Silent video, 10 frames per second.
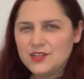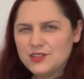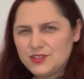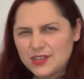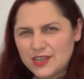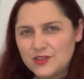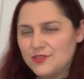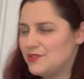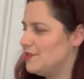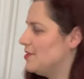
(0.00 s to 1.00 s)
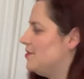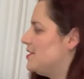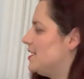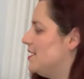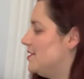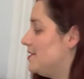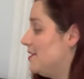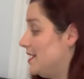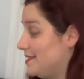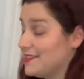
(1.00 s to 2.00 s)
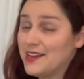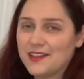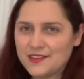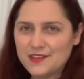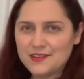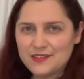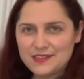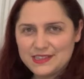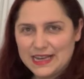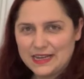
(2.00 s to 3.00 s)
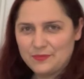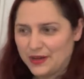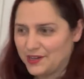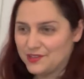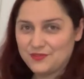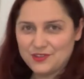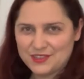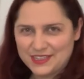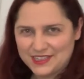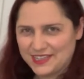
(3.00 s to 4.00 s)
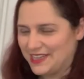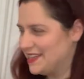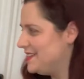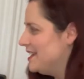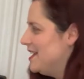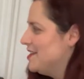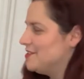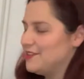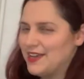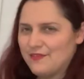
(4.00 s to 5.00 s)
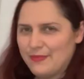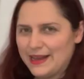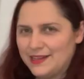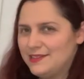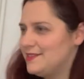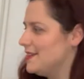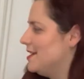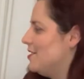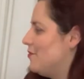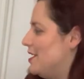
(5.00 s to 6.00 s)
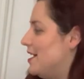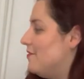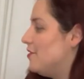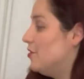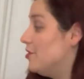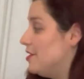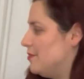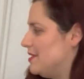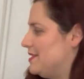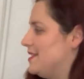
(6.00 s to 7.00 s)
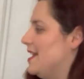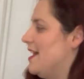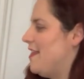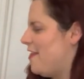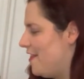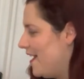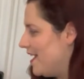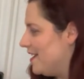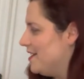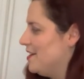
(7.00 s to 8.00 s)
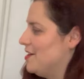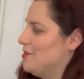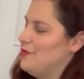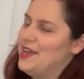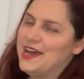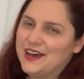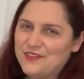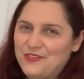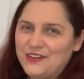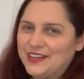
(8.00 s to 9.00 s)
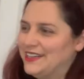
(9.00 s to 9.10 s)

just to get used to those turns. So that's another second part of your study, yes? So you have balance, we have ornaments, then we have